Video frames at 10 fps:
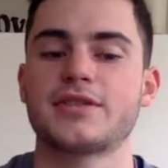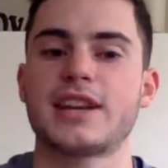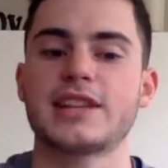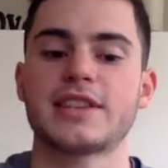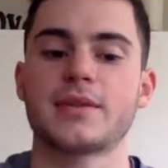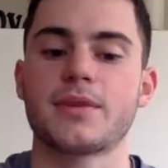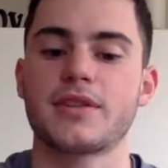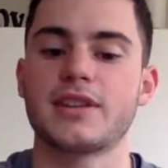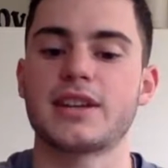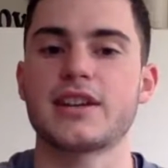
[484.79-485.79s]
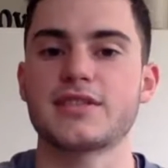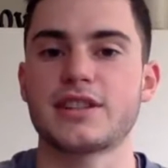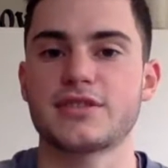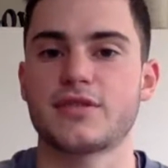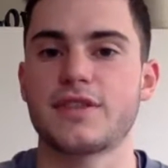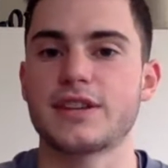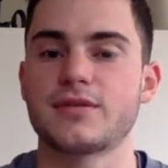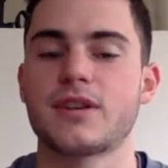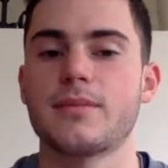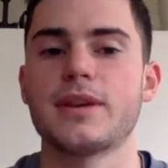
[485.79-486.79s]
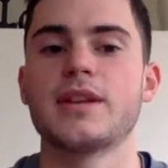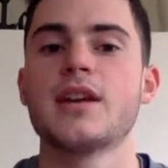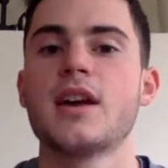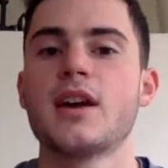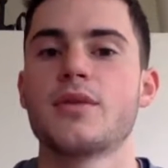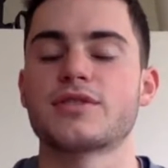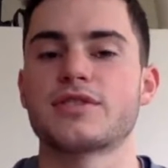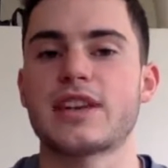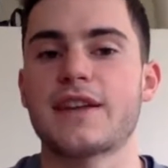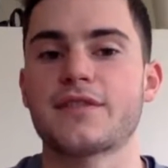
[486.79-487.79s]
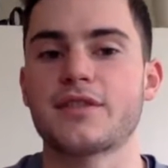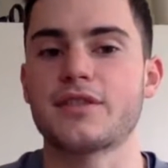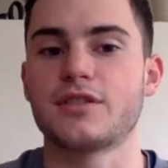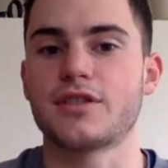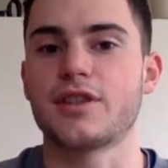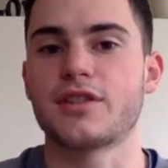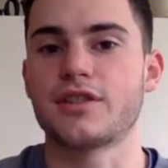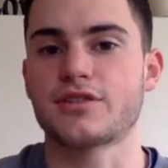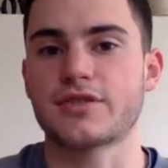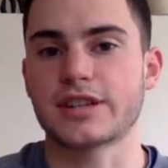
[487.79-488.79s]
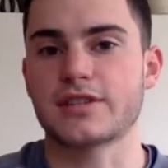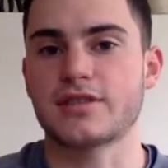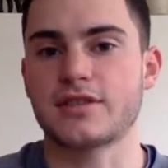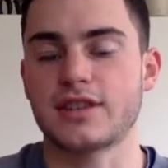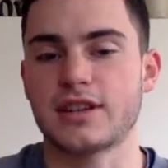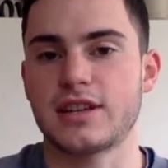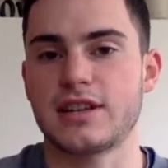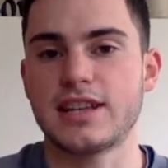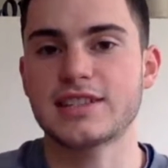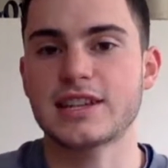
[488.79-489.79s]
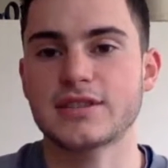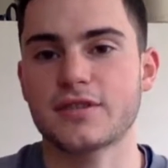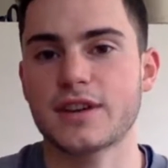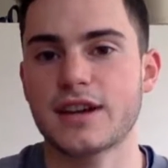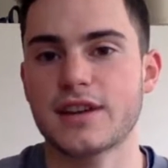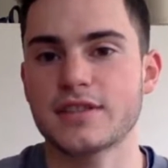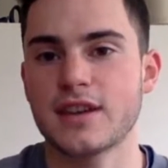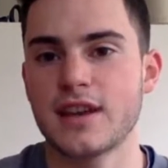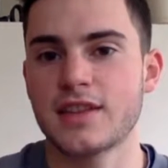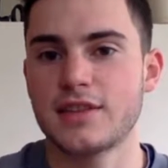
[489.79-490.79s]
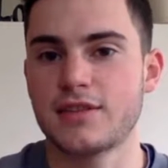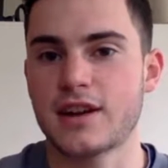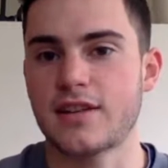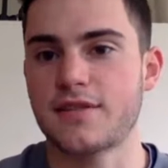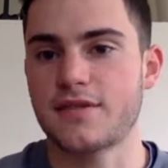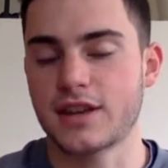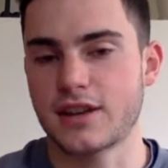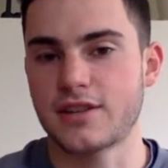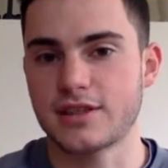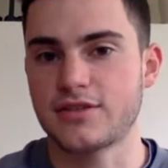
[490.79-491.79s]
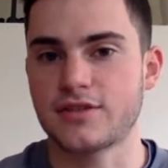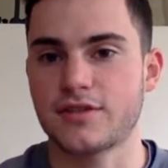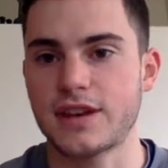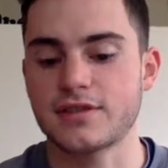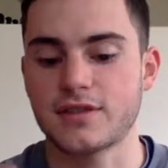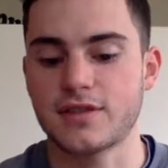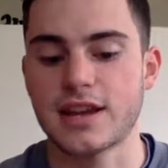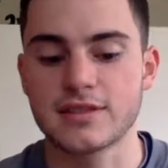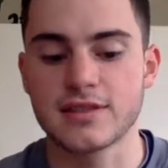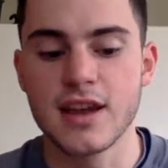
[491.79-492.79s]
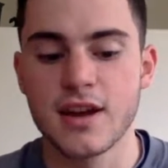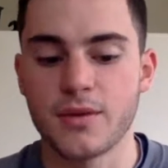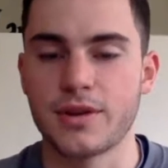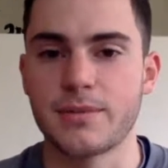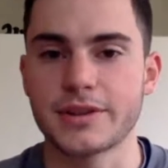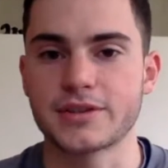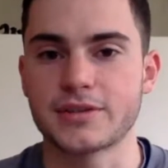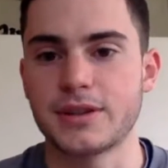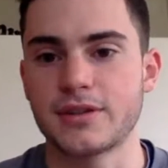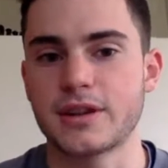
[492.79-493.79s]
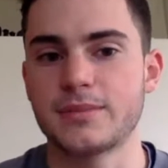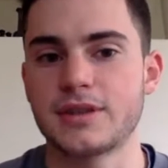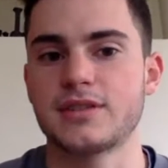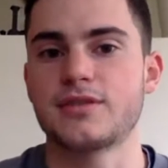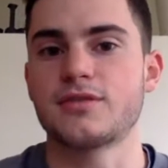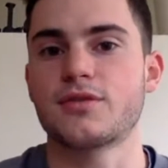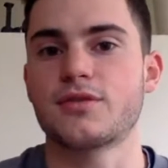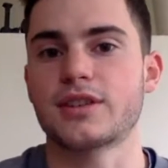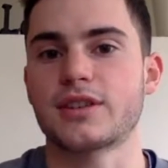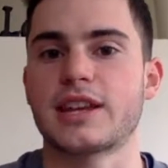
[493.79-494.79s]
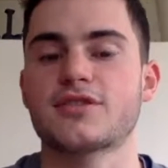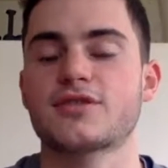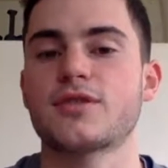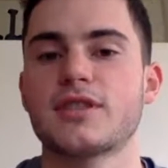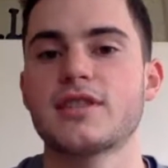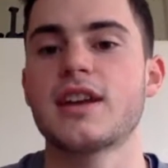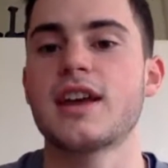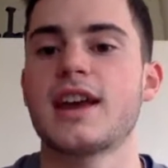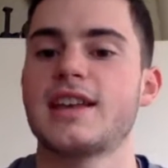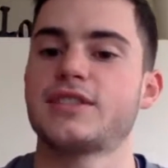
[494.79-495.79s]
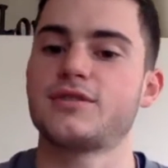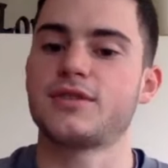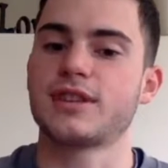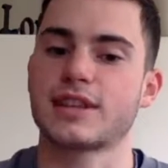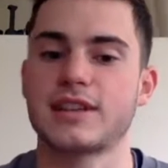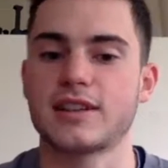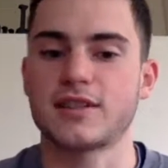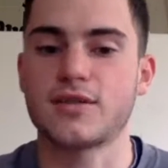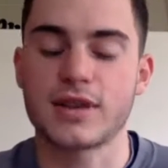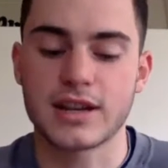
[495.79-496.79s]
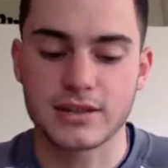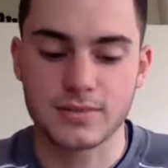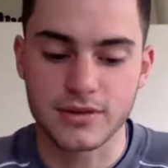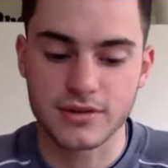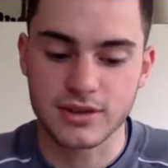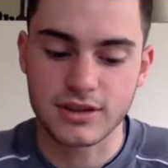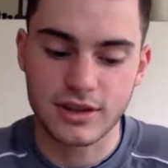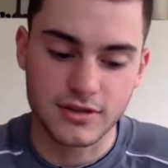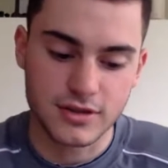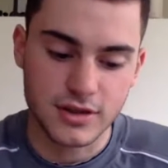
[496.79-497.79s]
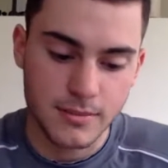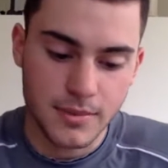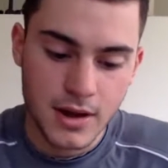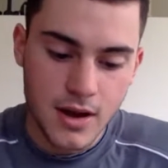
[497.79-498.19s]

So that's like where the concentric phase would come in, which is after the stretch in the eccentric phase. Then you have the concentric phase. So that's where the muscle spindle comes in to quickly like shorten, and that's when you get like the quick explosion into your jump.